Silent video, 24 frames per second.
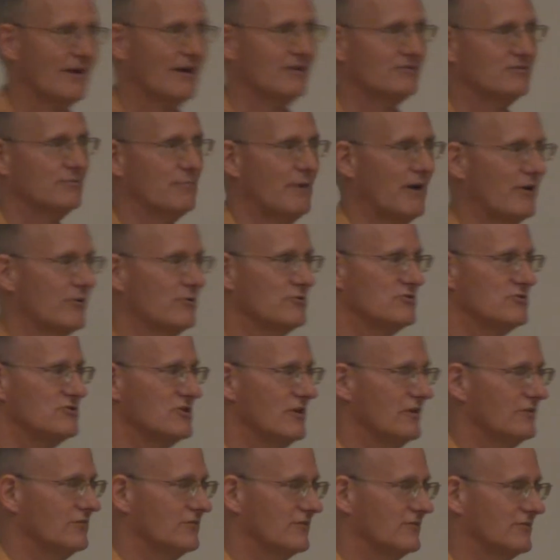thoughts about who
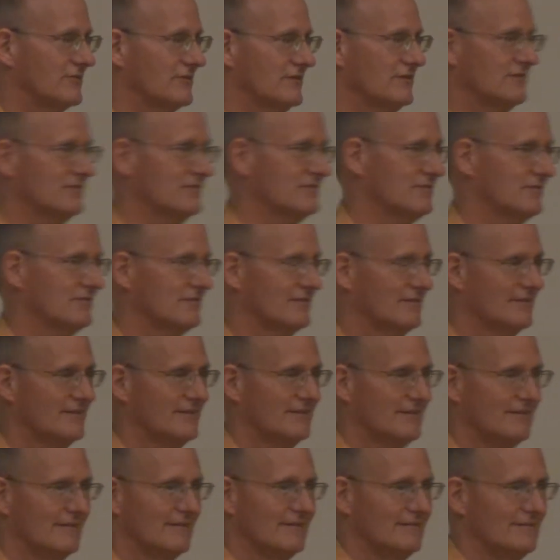Jesus is.
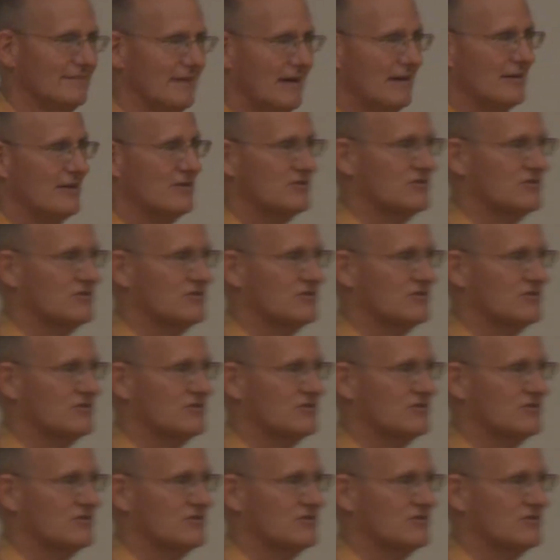I'll